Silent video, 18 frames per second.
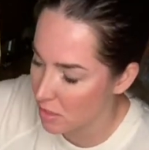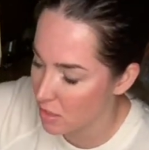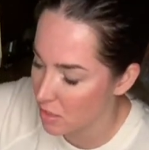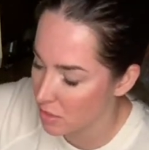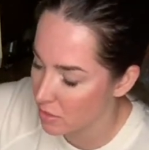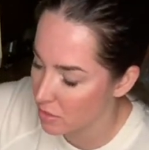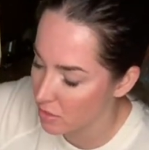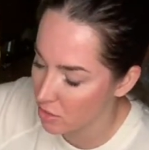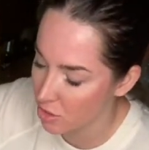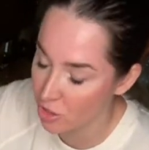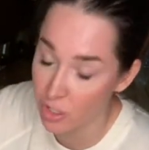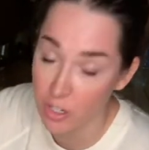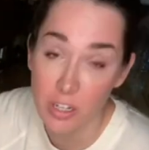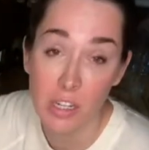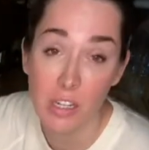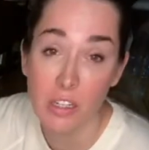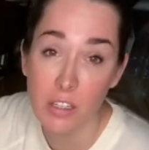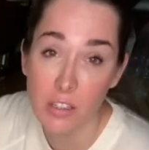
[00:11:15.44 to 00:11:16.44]
is a trick I
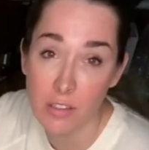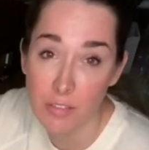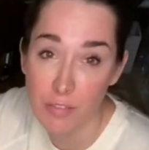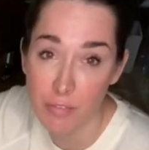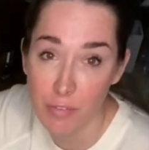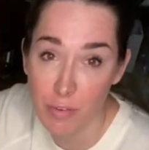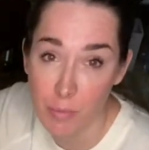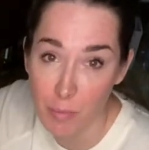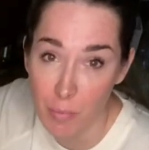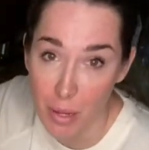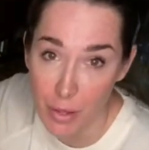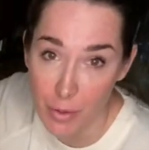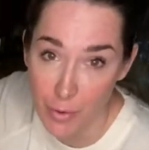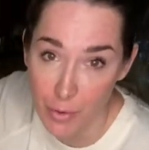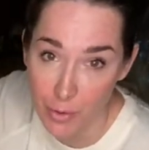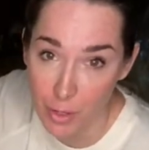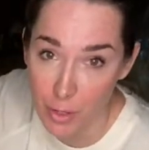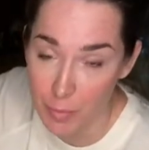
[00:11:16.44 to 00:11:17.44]
learned from my
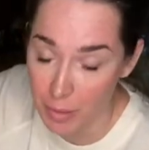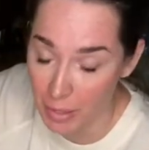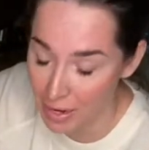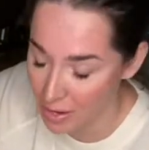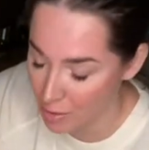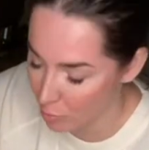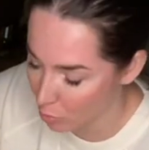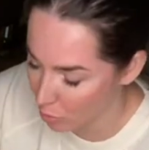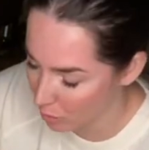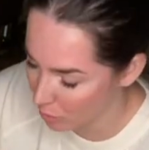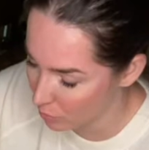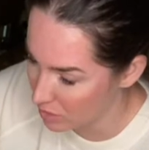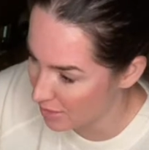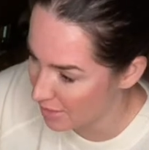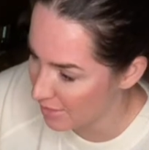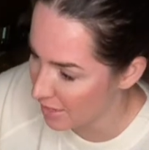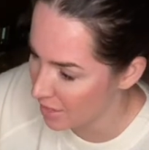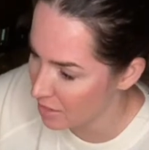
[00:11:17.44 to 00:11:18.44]
Oklahoma cowboy once
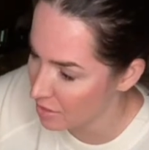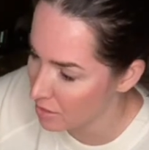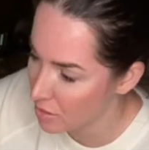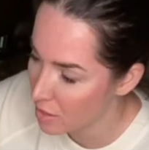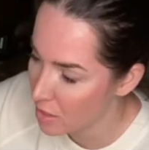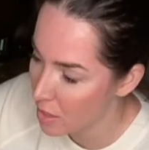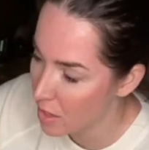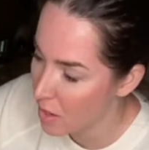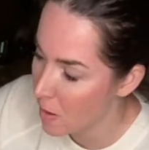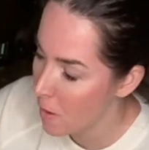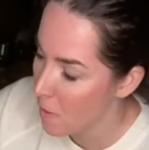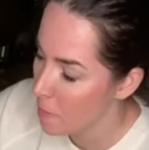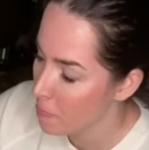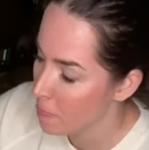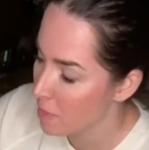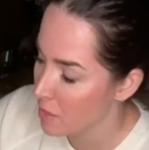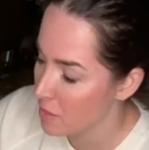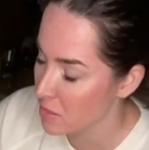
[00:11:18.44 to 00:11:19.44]
again.
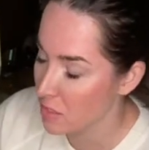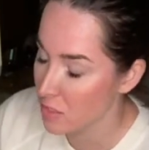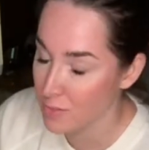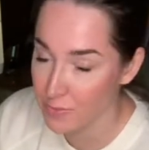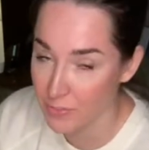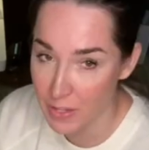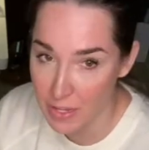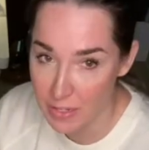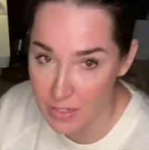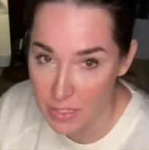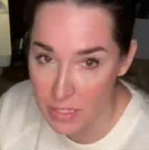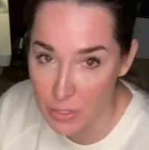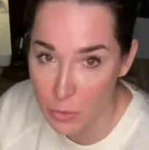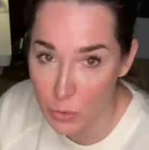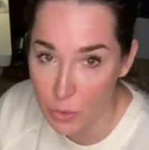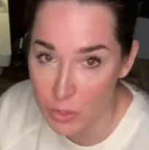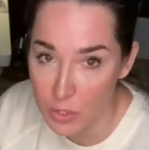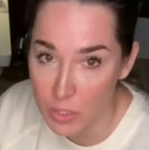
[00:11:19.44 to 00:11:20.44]
This flaxseed
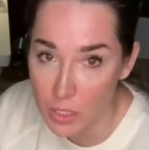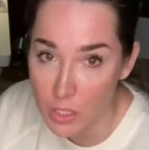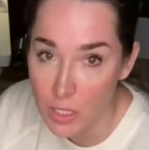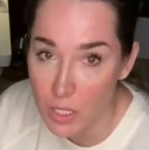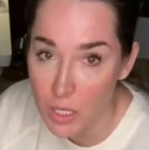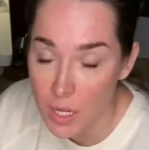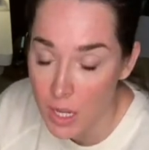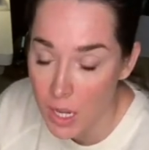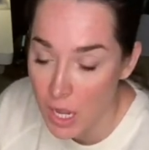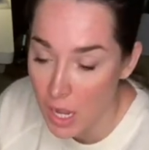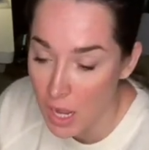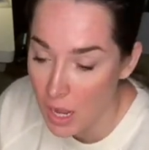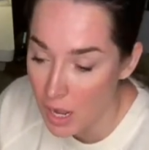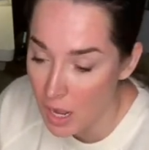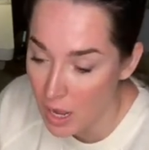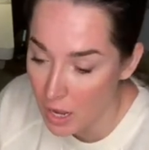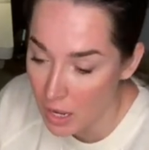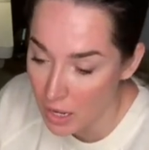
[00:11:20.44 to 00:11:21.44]
oil,
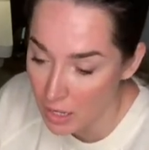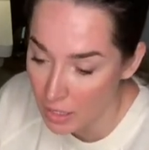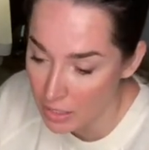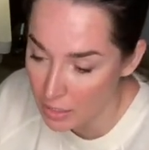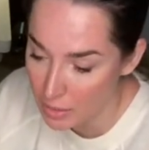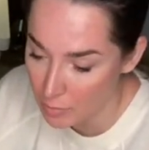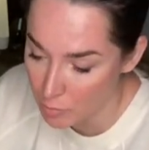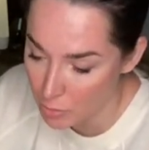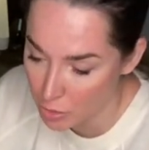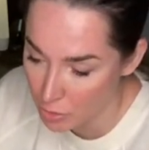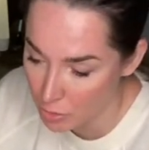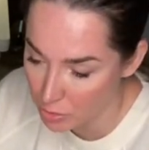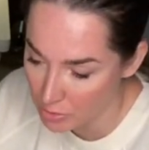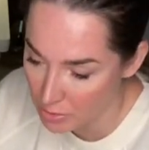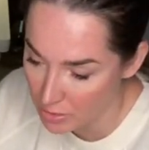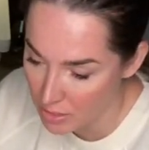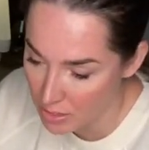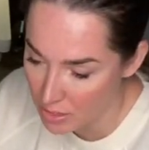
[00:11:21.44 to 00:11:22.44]
I am too
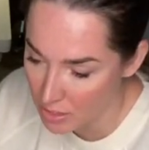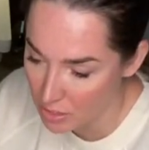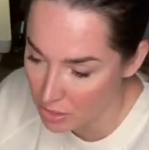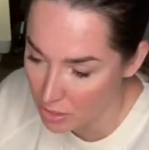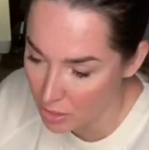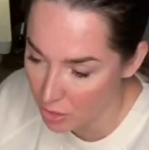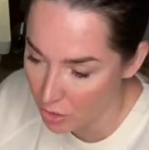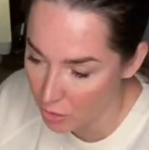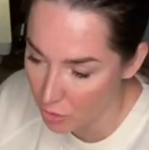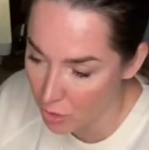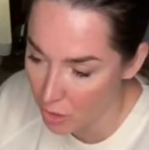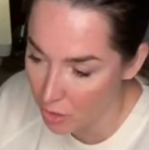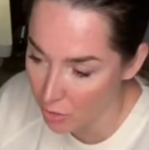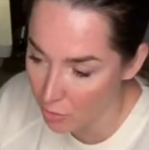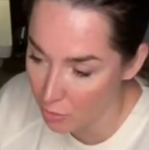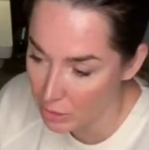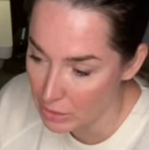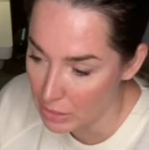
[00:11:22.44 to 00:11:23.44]
lazy to go all the
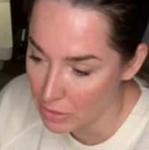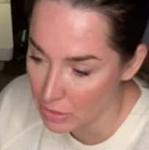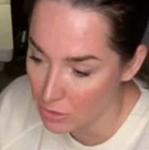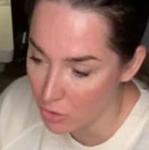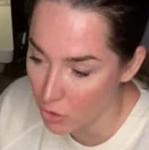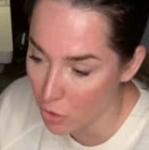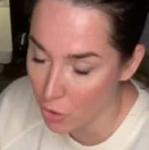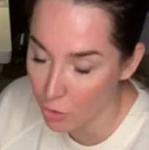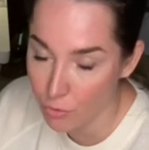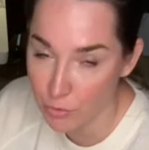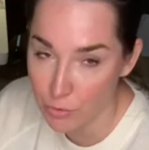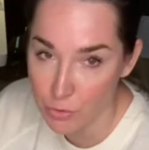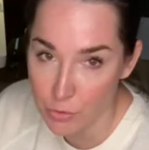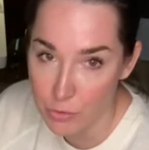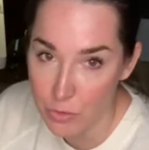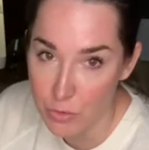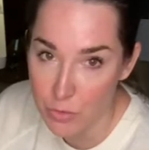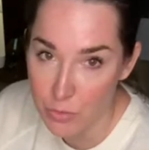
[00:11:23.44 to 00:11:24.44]
way down to Whole
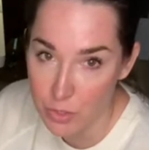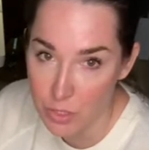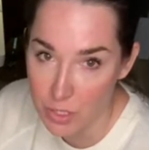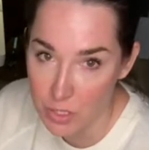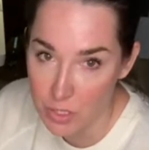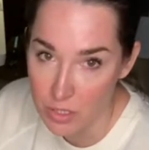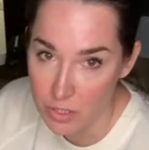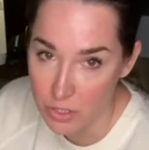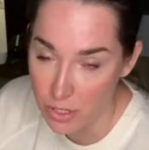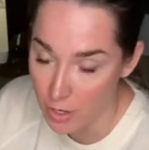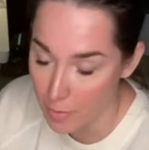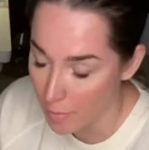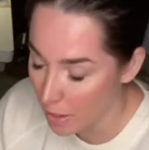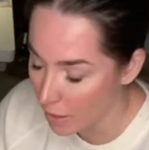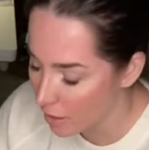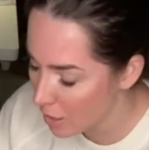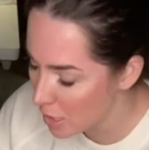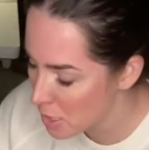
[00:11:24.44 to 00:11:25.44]
Foods, which is in
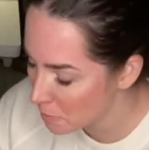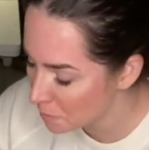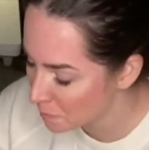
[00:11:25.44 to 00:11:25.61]
Tribeca,